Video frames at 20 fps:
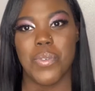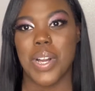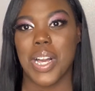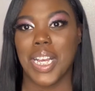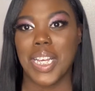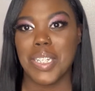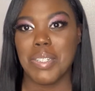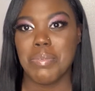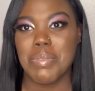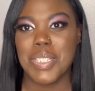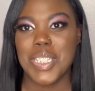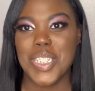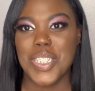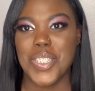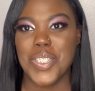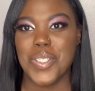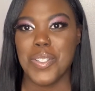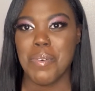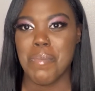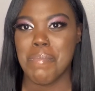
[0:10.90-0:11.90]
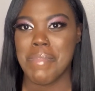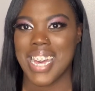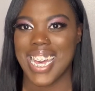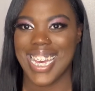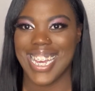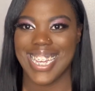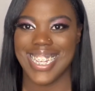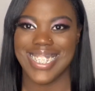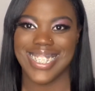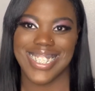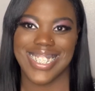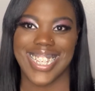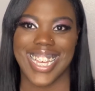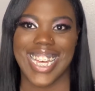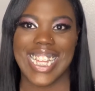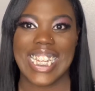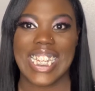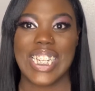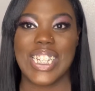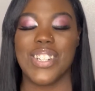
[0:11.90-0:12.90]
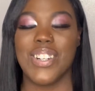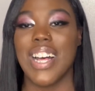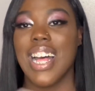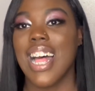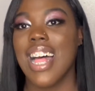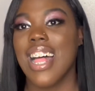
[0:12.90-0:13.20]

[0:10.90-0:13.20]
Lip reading: welcome to my channel.